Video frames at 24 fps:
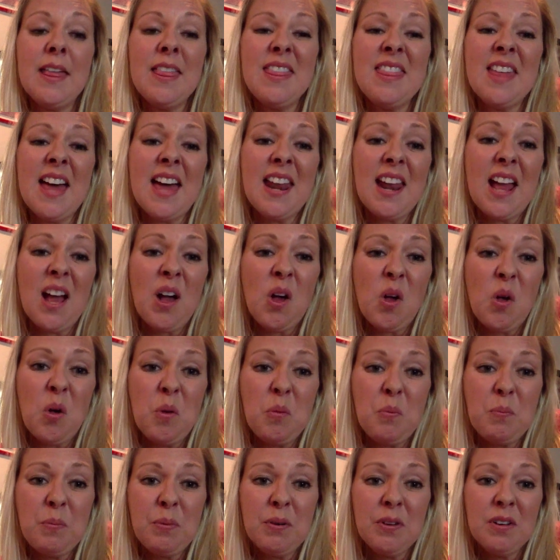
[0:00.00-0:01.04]
that
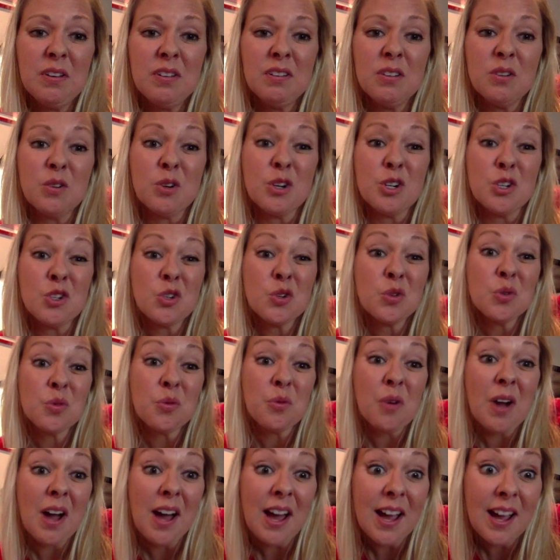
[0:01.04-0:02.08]
help, or
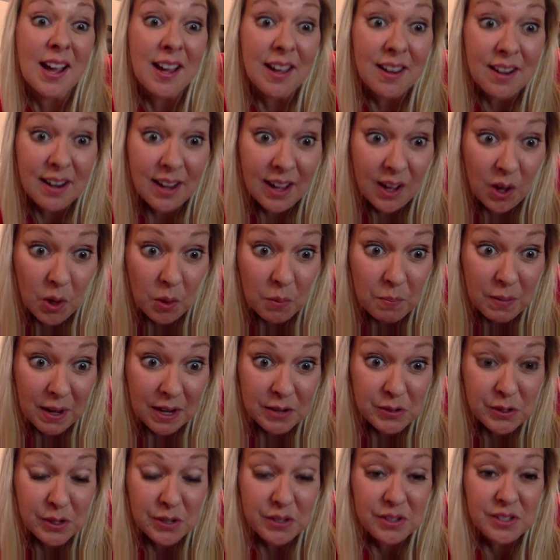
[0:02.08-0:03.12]
try to help, I
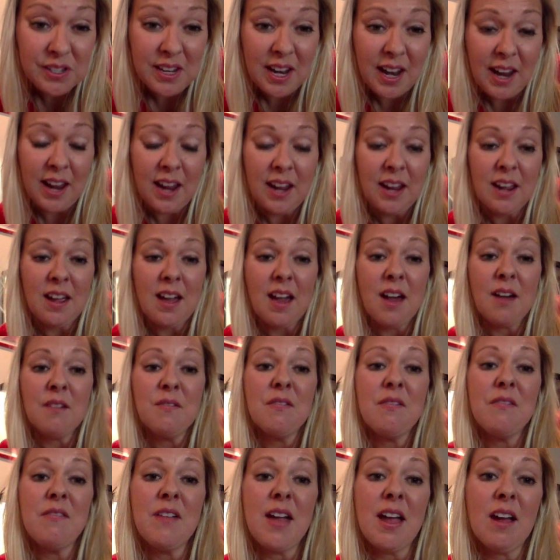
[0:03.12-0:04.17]
should say, a
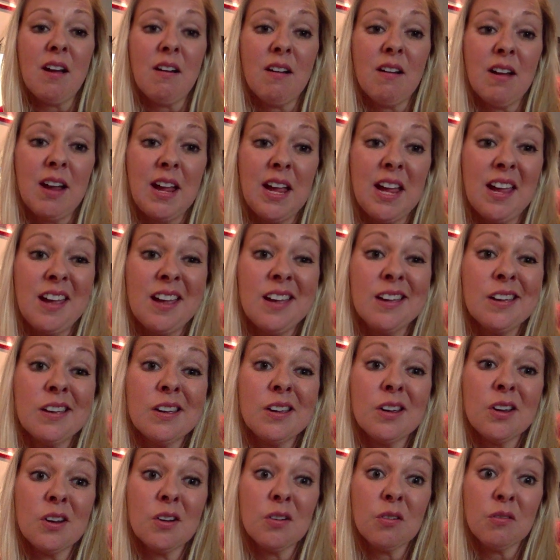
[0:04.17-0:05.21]
very
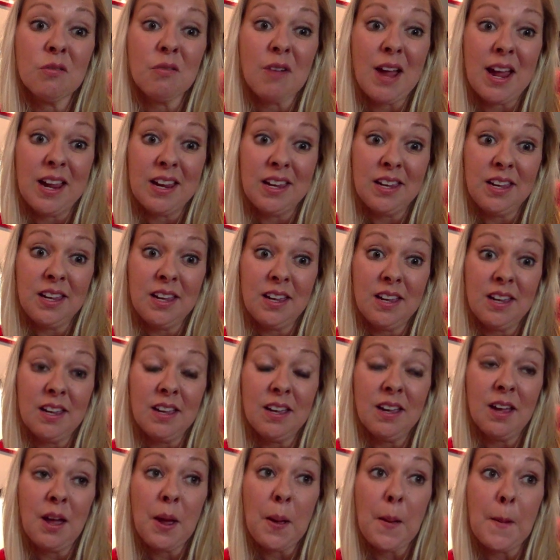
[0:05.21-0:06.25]
cranky
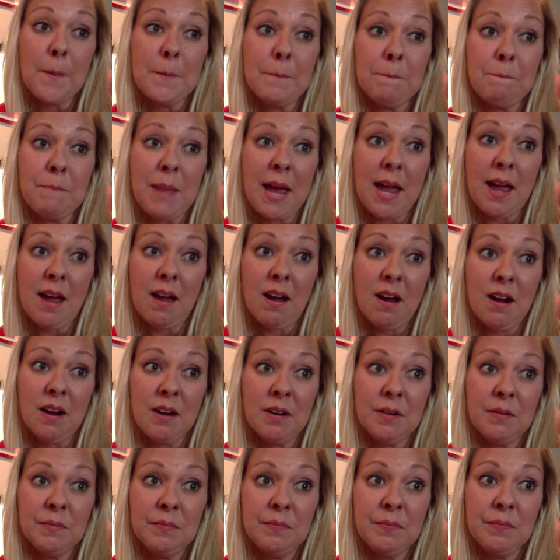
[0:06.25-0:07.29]

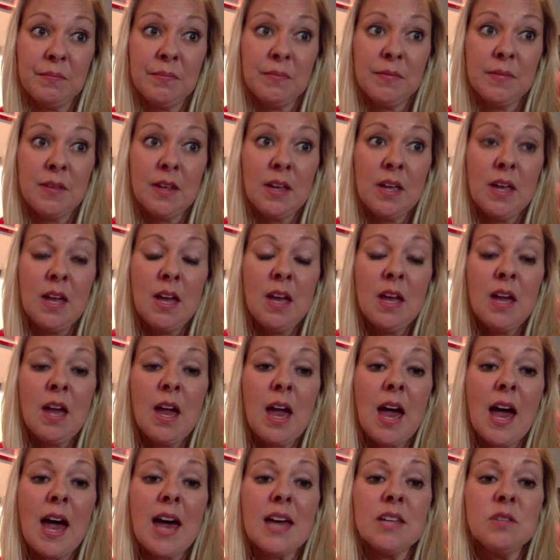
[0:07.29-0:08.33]
bear.
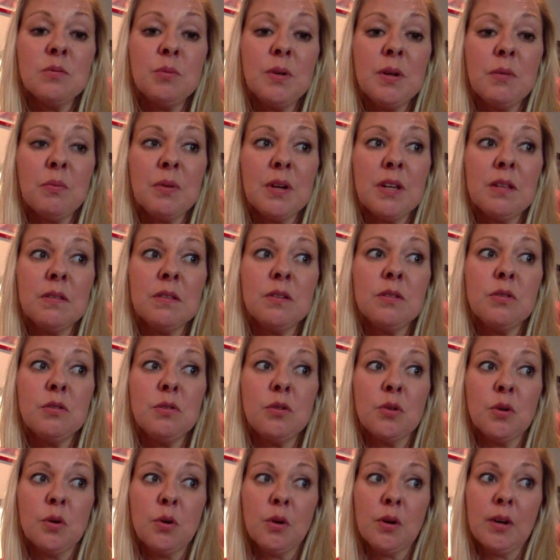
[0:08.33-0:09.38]
As we read the
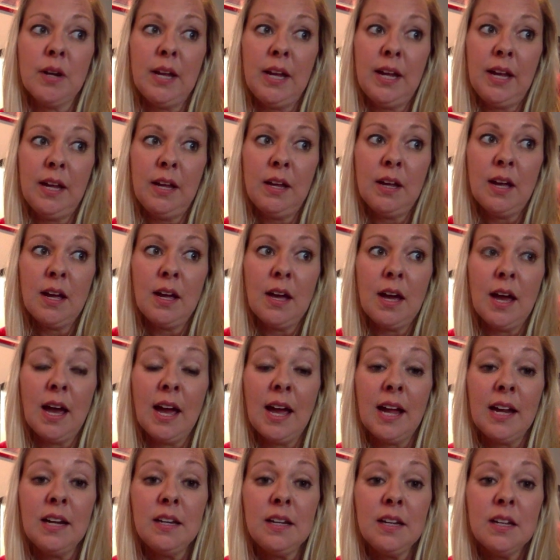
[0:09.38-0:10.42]
story,
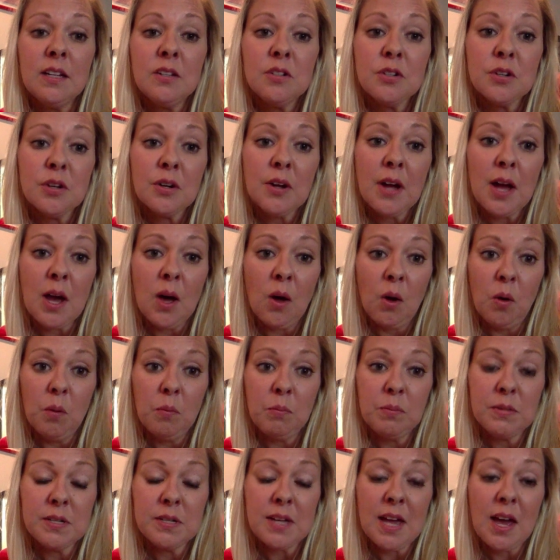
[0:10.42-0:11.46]
I need your help
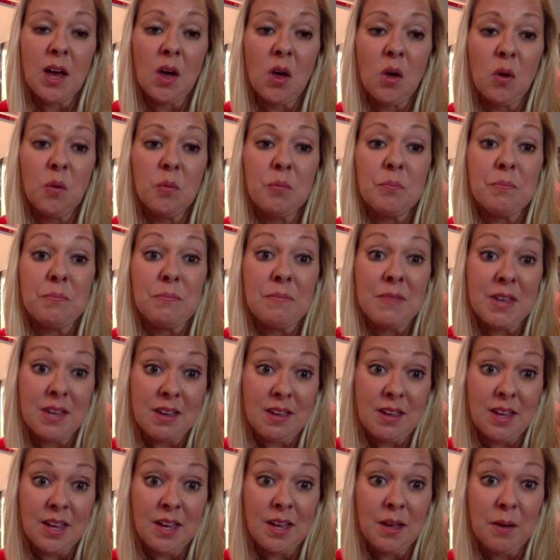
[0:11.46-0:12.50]
to help
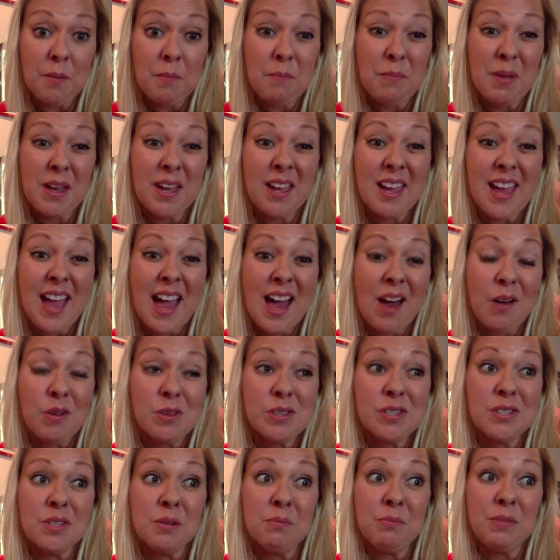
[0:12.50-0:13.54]
me pick
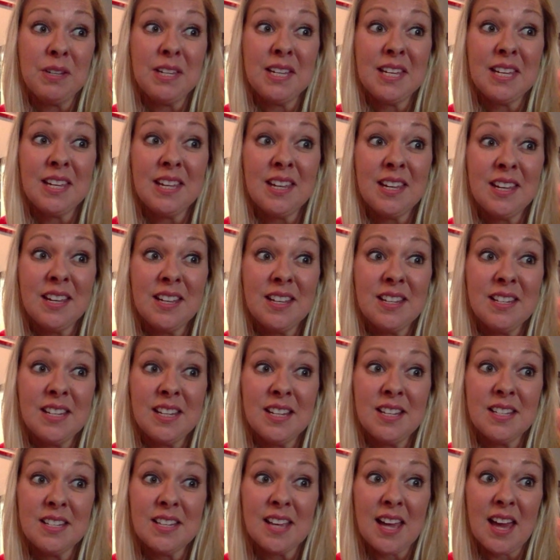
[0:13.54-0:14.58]
out some key
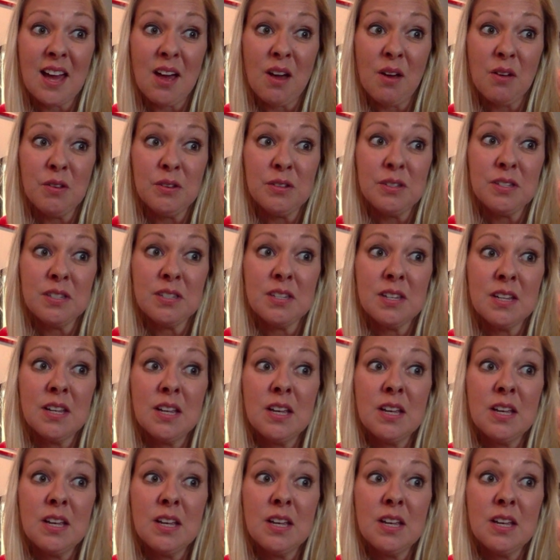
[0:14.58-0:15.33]
details